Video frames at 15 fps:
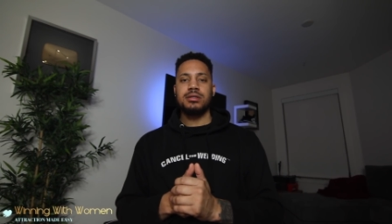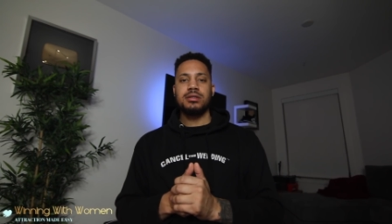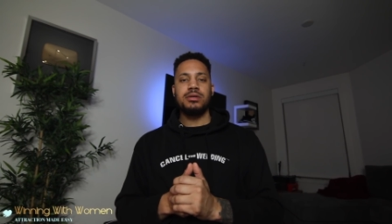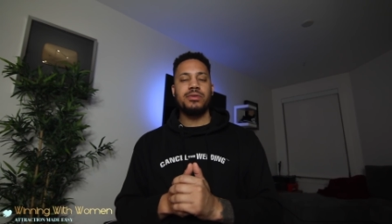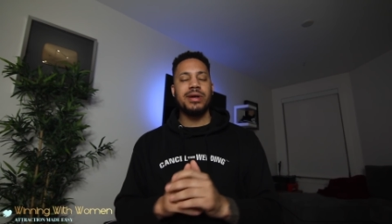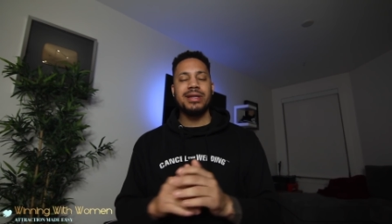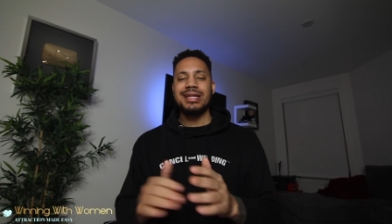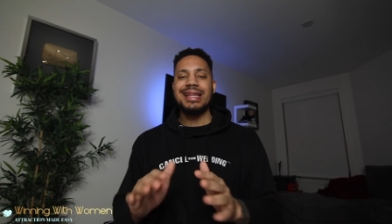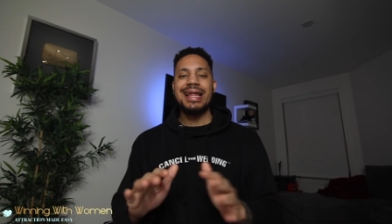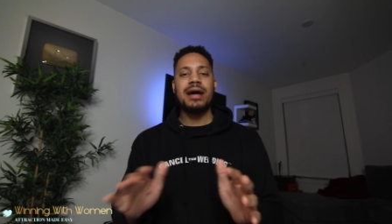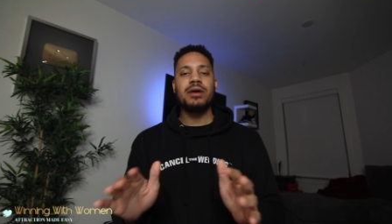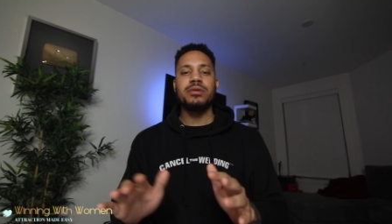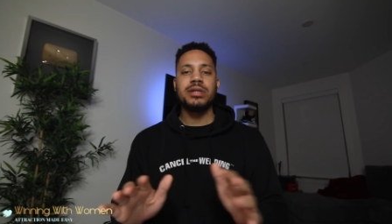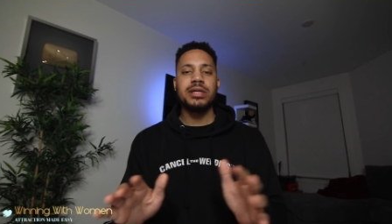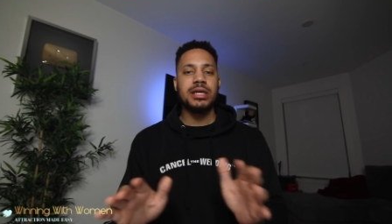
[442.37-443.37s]
You ain't
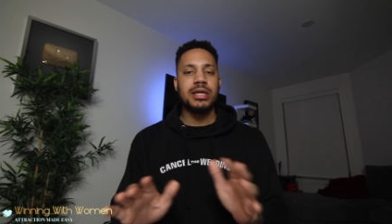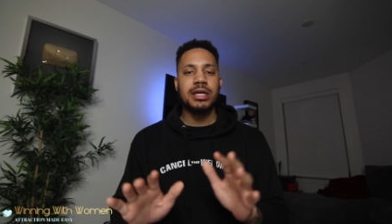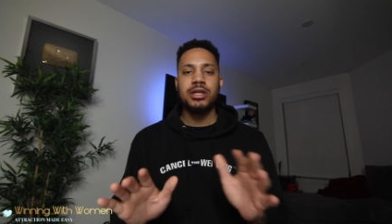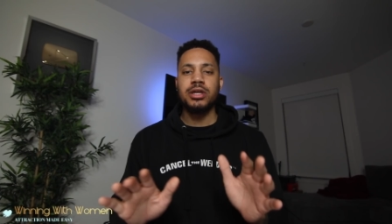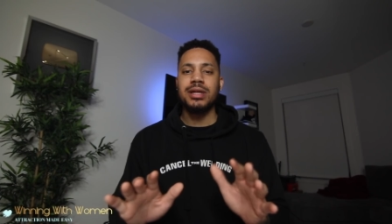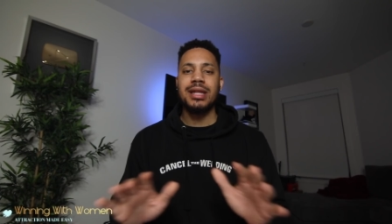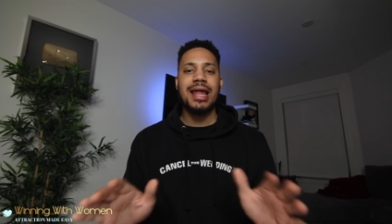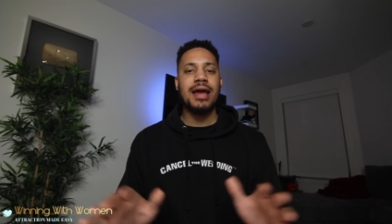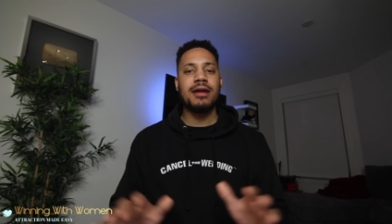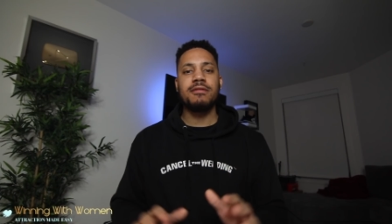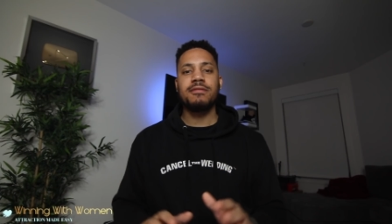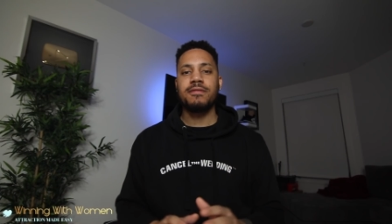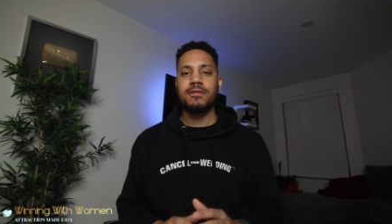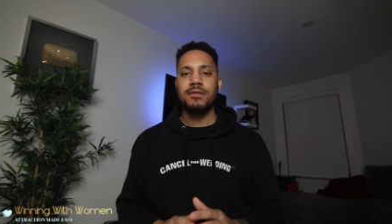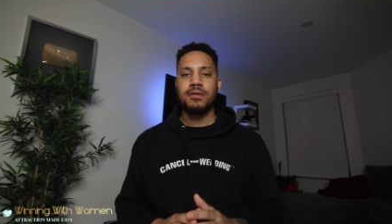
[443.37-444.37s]
allowing it in your
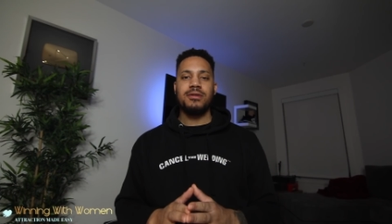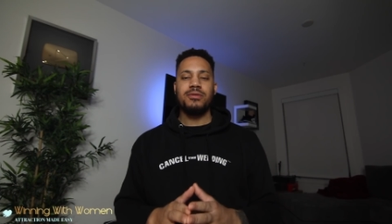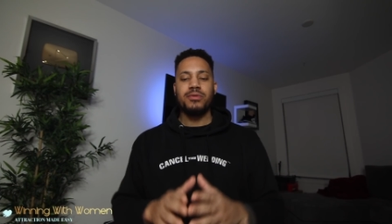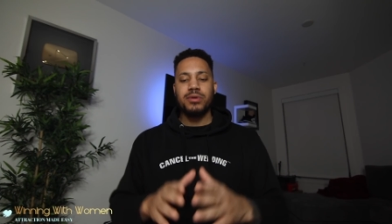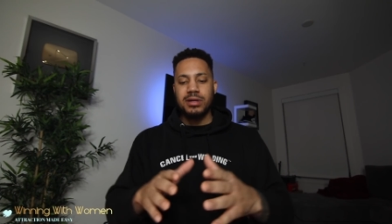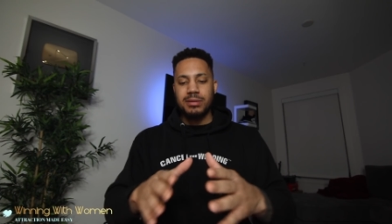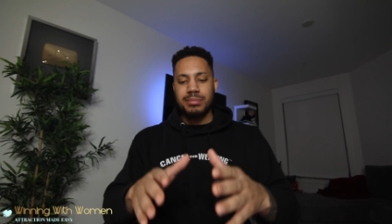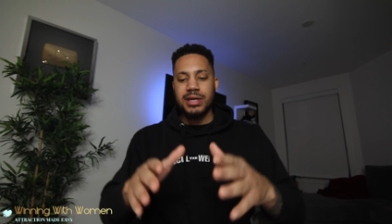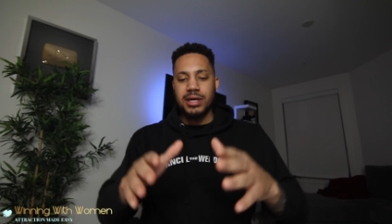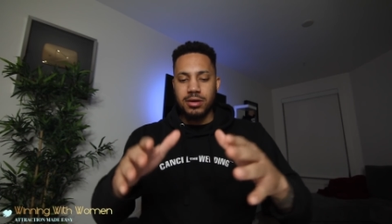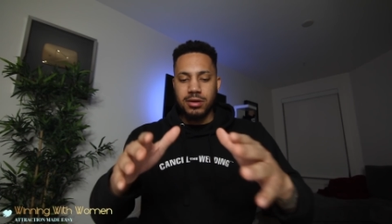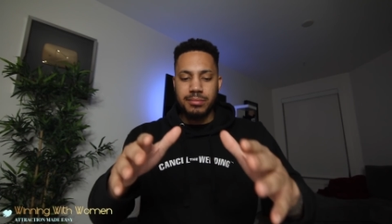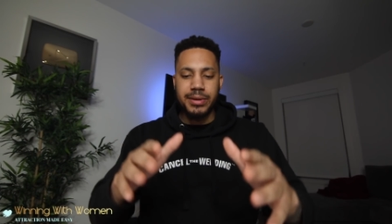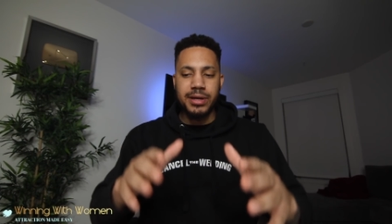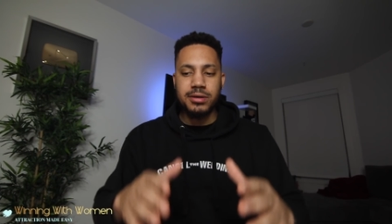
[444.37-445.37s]
life. You want a
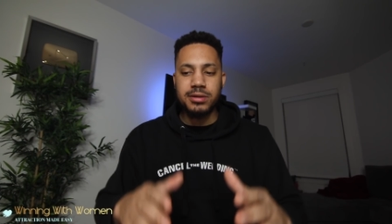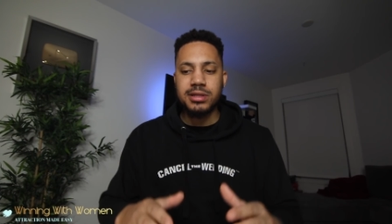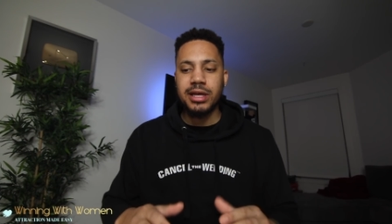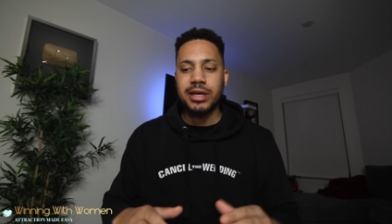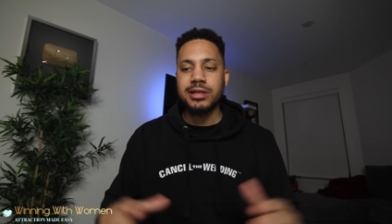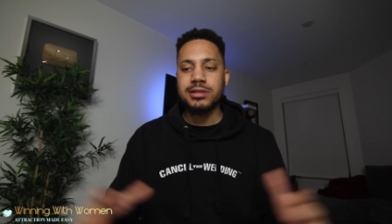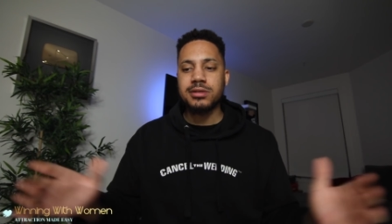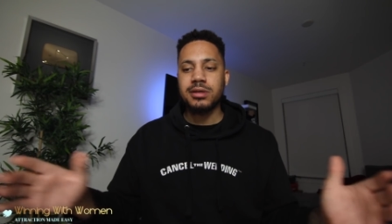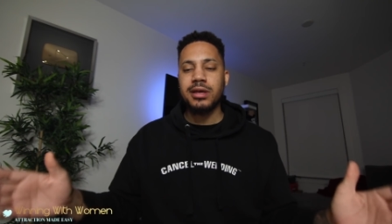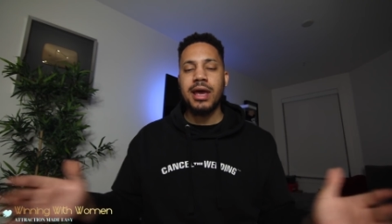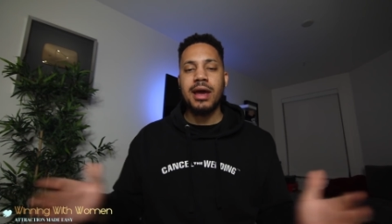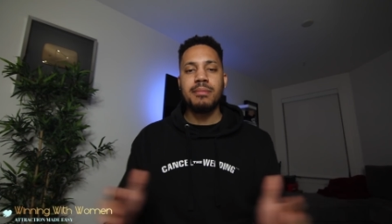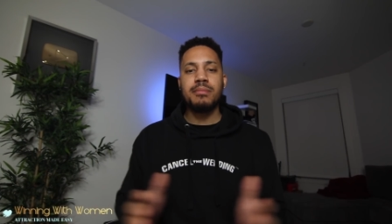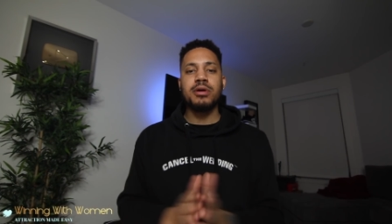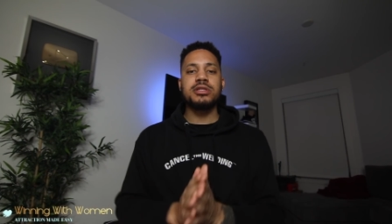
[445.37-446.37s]
bigger and better thing. So
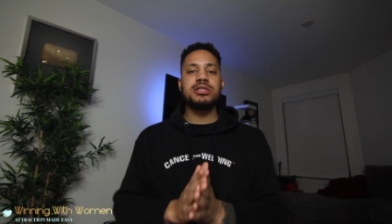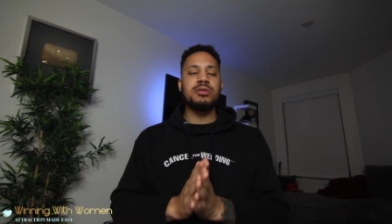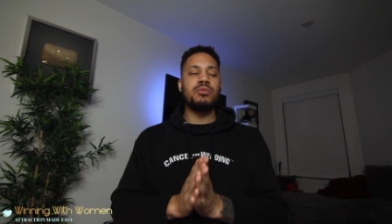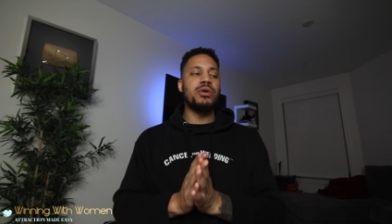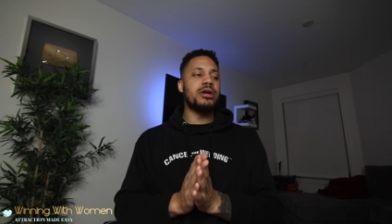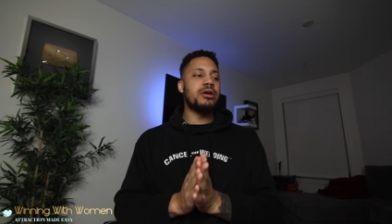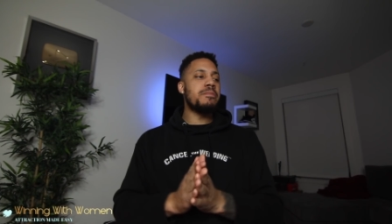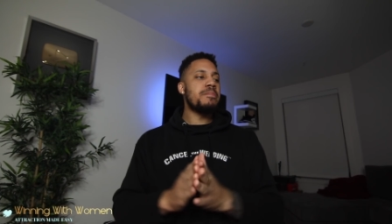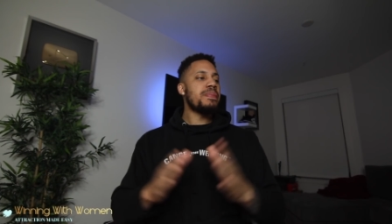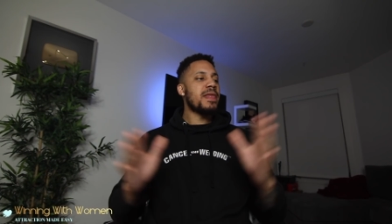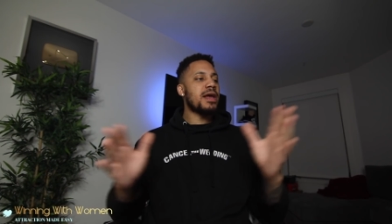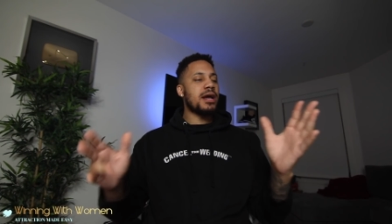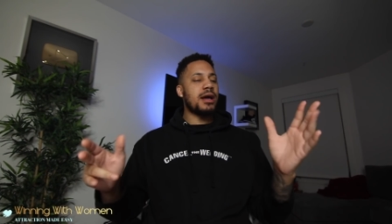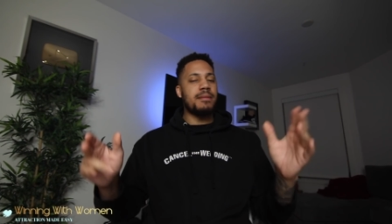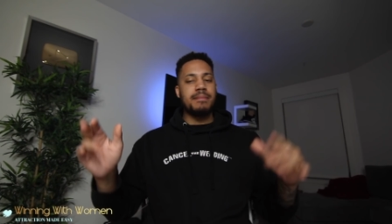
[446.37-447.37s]
yeah, bro, she will
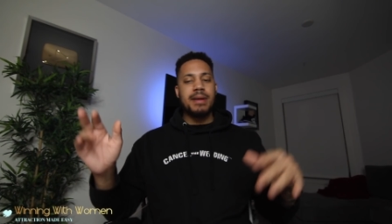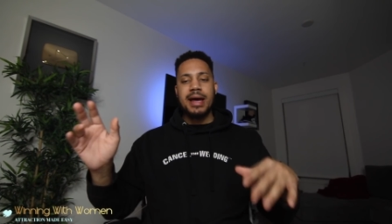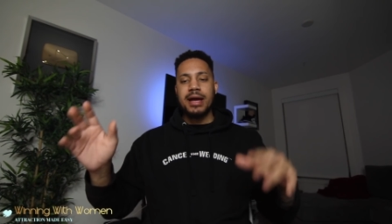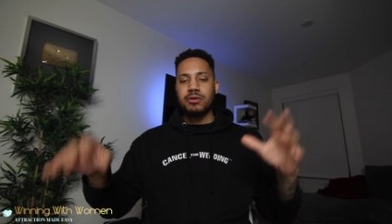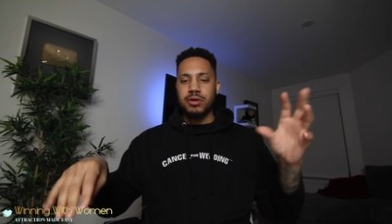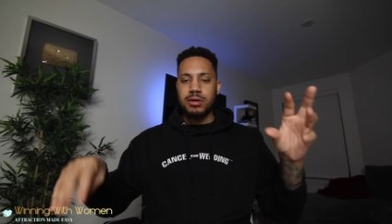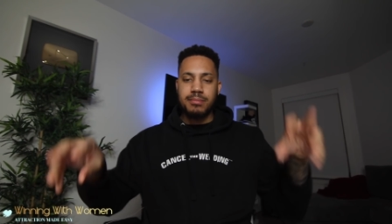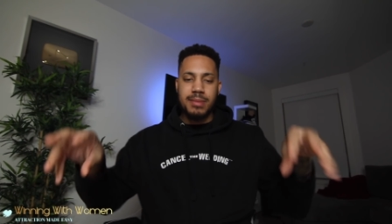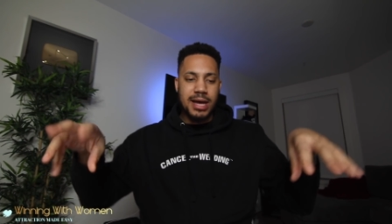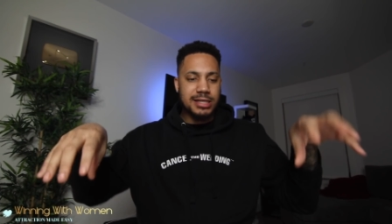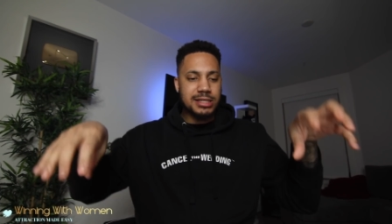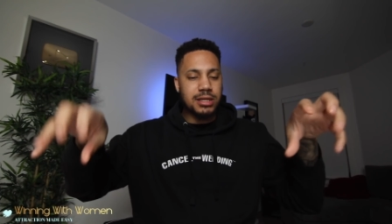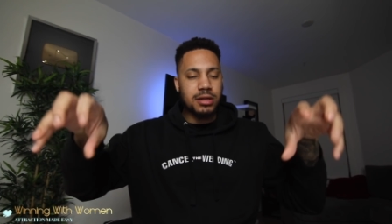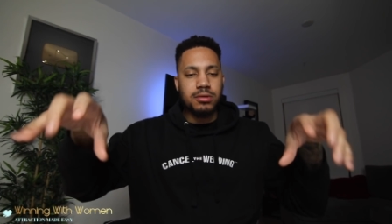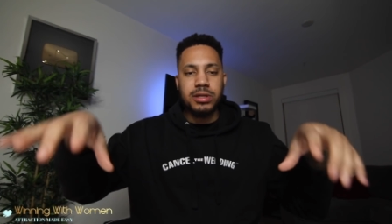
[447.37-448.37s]
come back, creep back
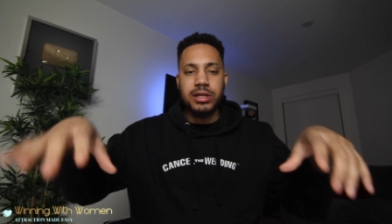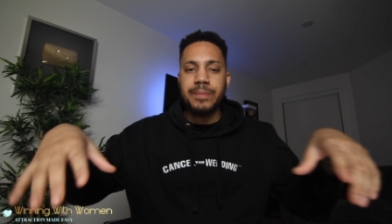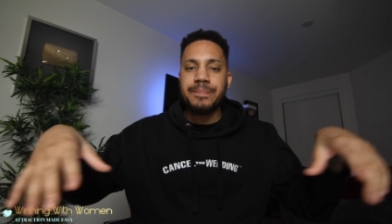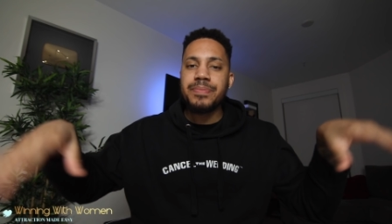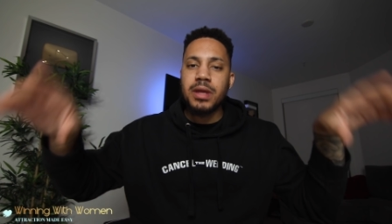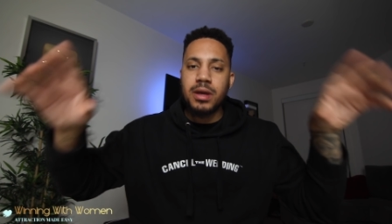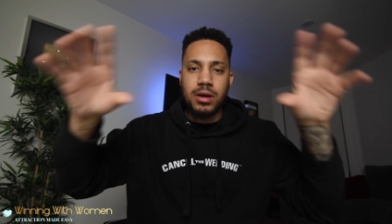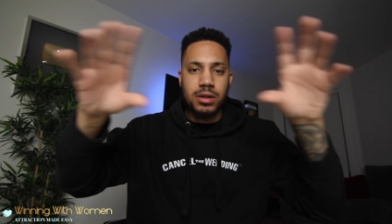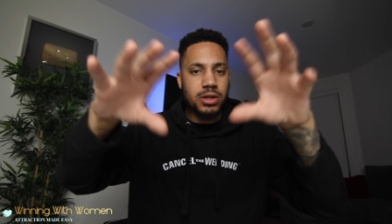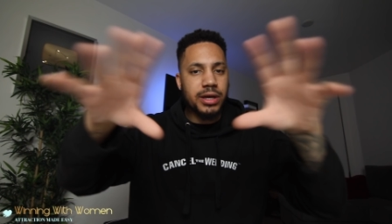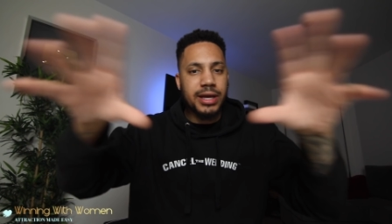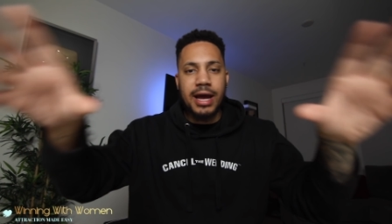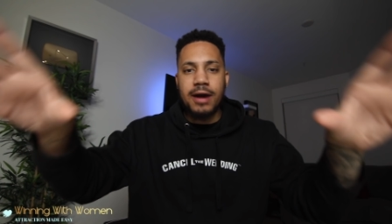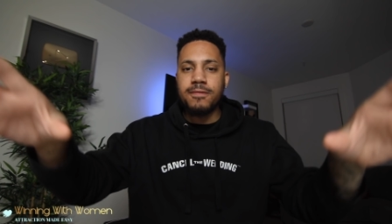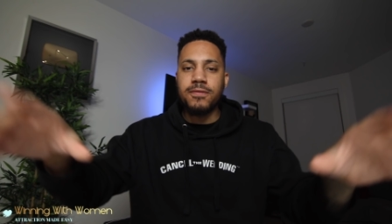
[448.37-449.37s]
slowly,
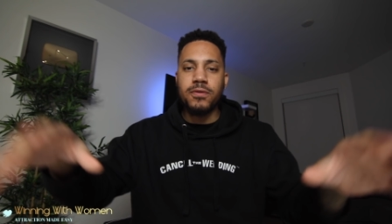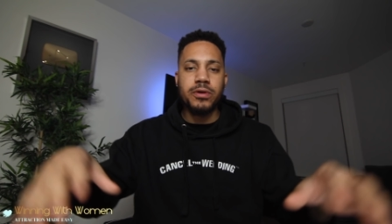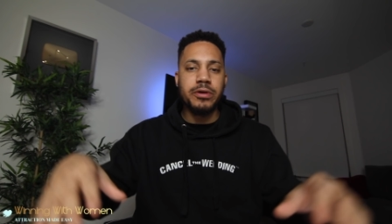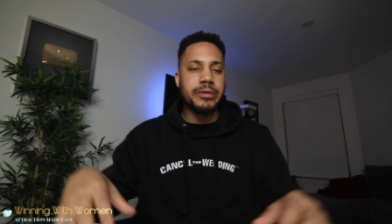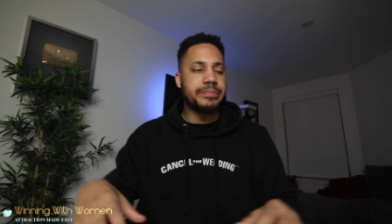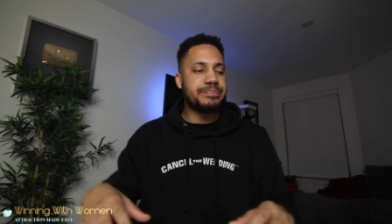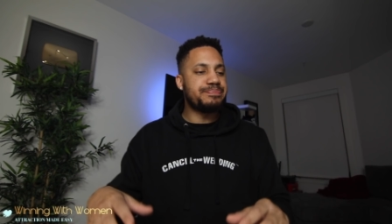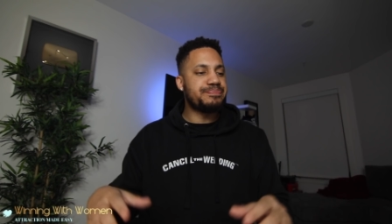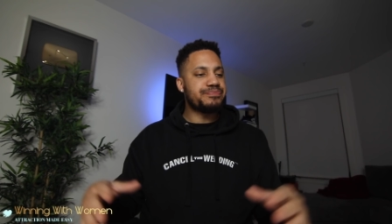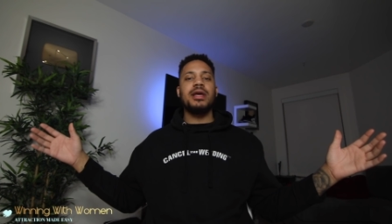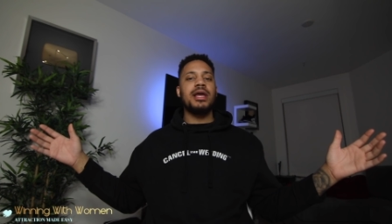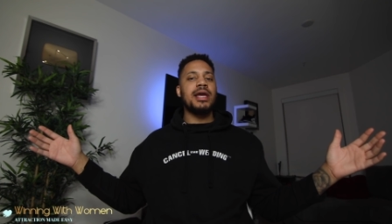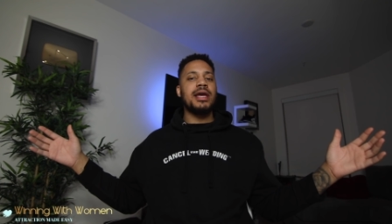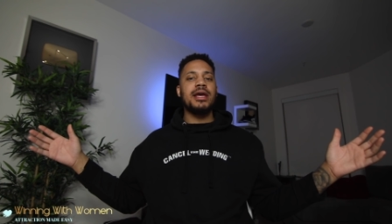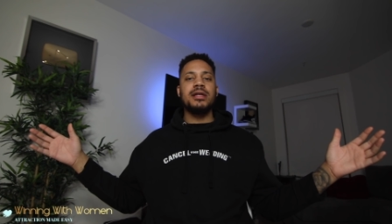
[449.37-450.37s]
look out for it.
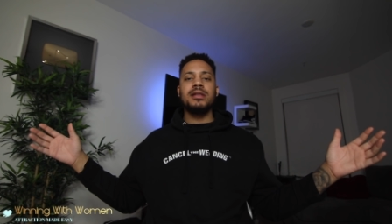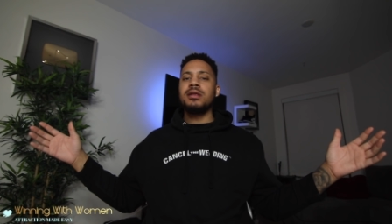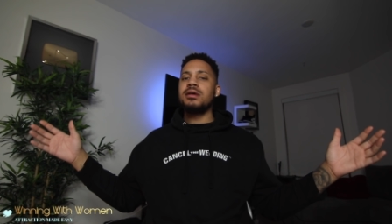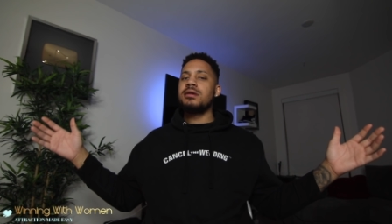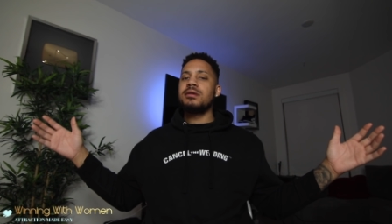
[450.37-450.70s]
And